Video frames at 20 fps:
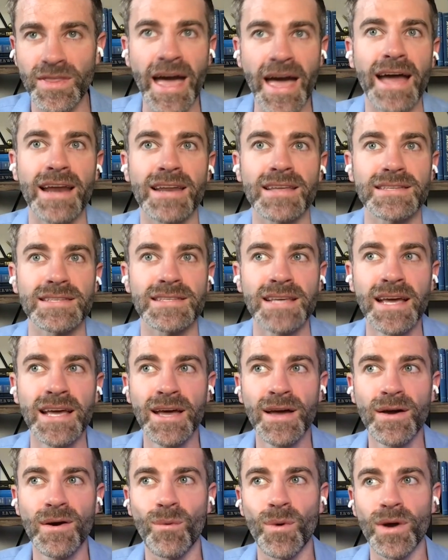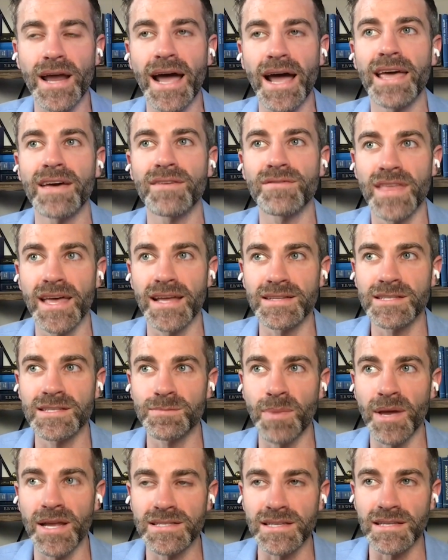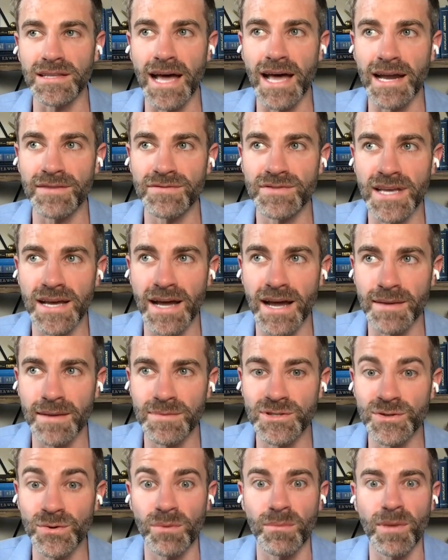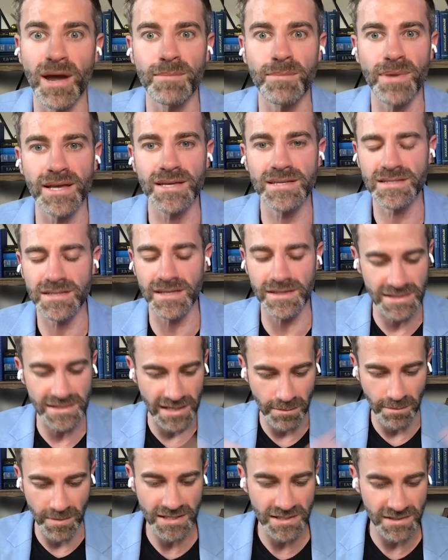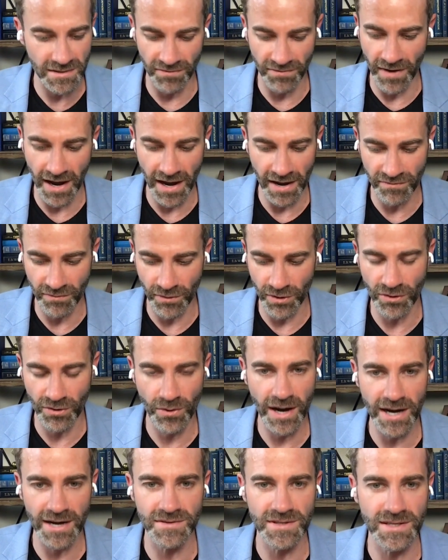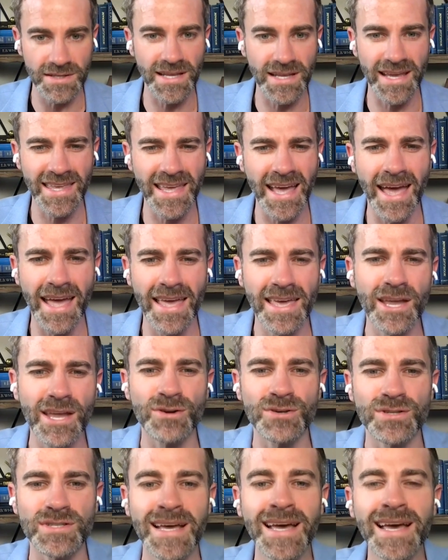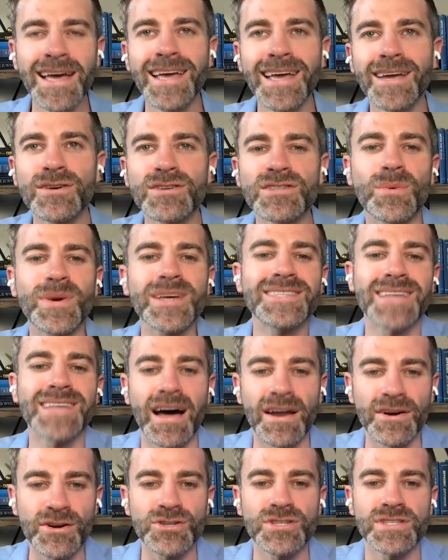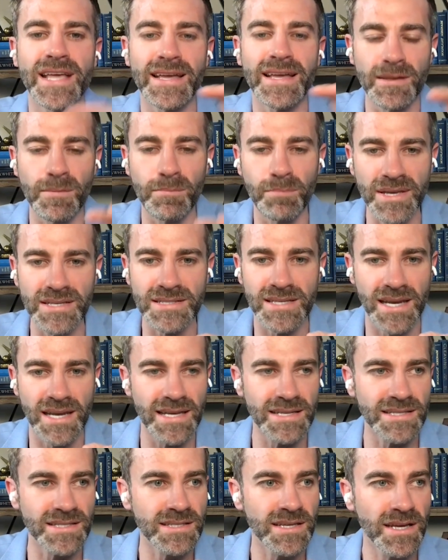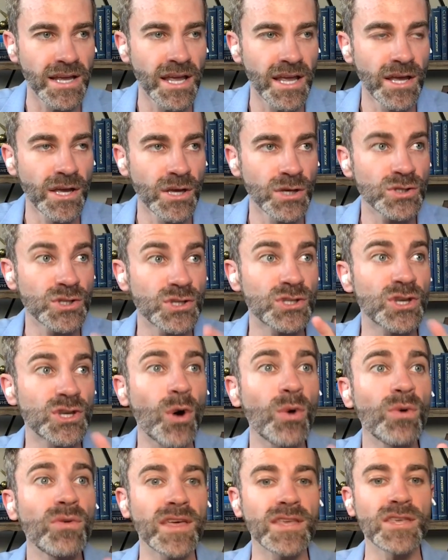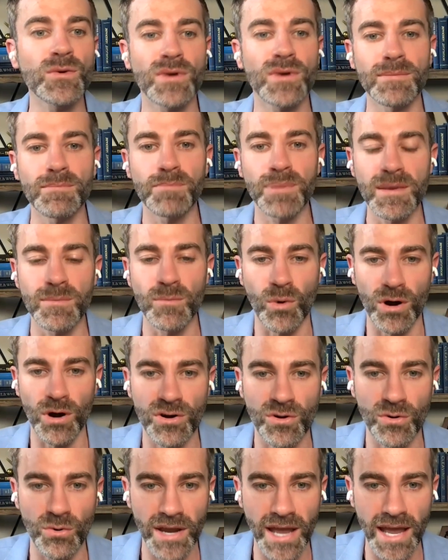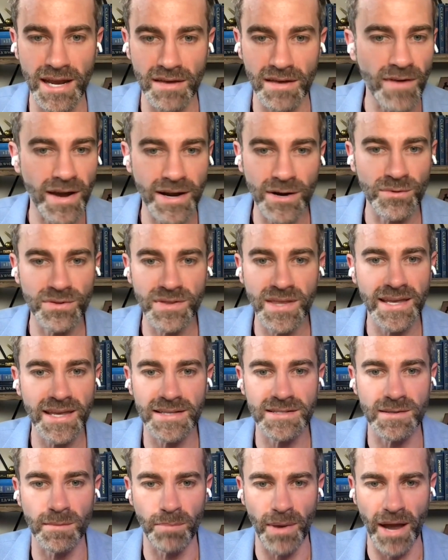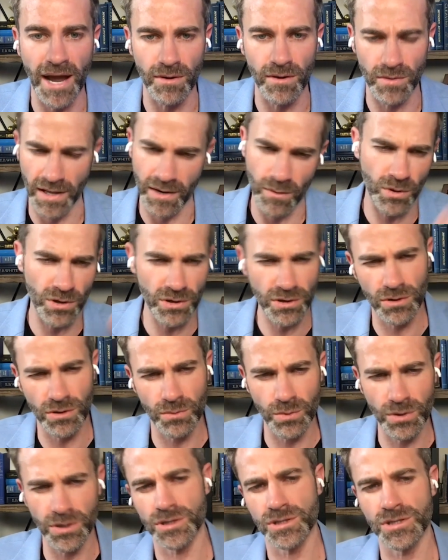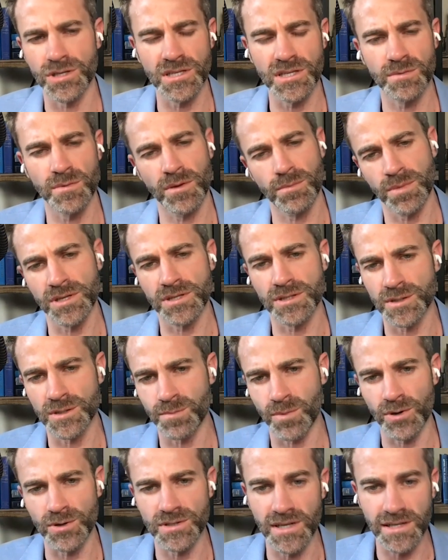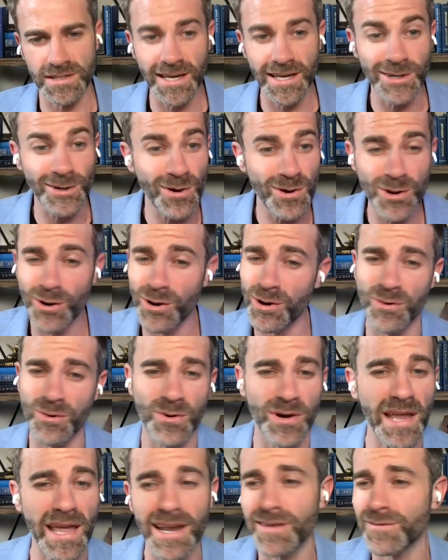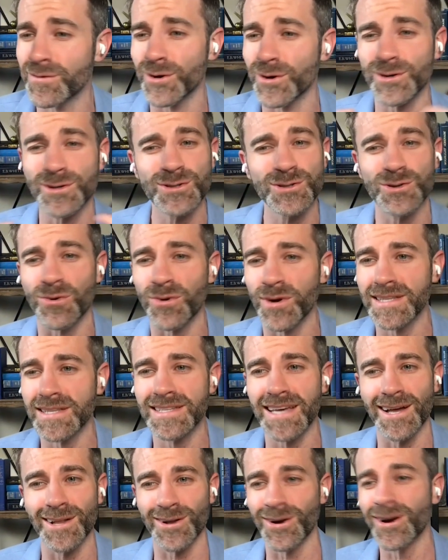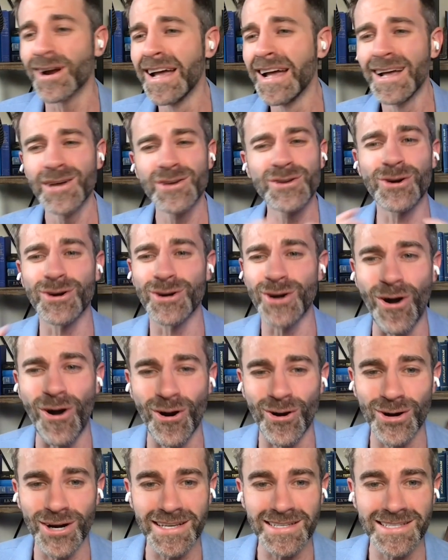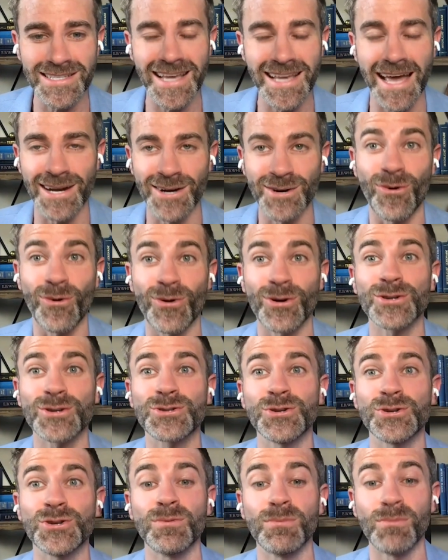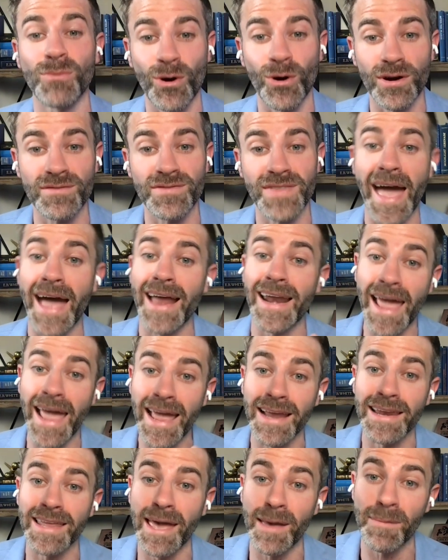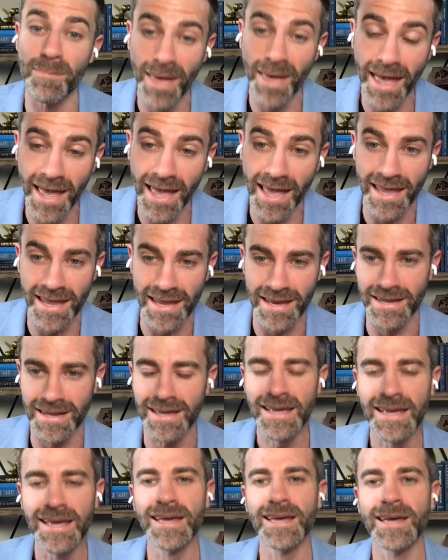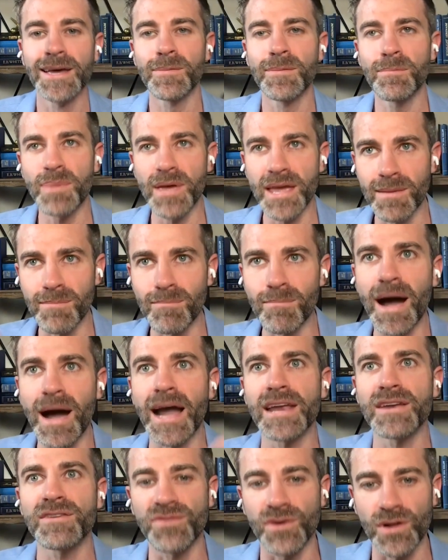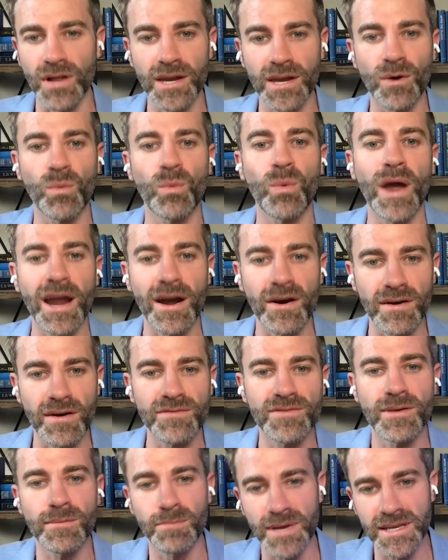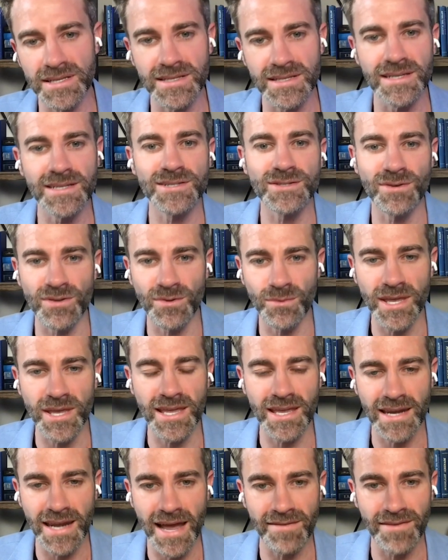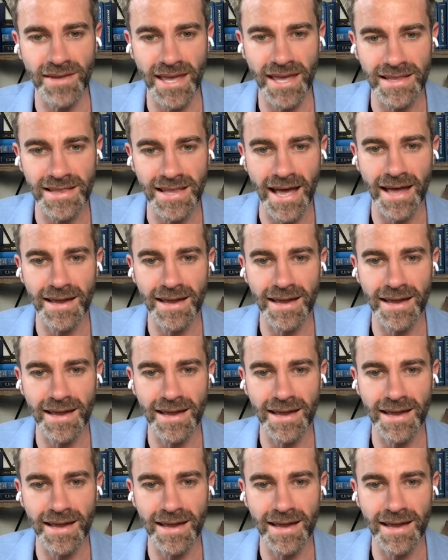that is what I have then spent a lot of time doing my best to demystify for creatives, is like, yeah, hey, here's the ways to understand the business so that you can be more creative. I don't think it's about like, well, you really just need to be a business person. It's like, no, you're a creative, you're a storyteller, you're an artist. And in order to do more of that and get paid, being mindful and aware of the business so that we can navigate that.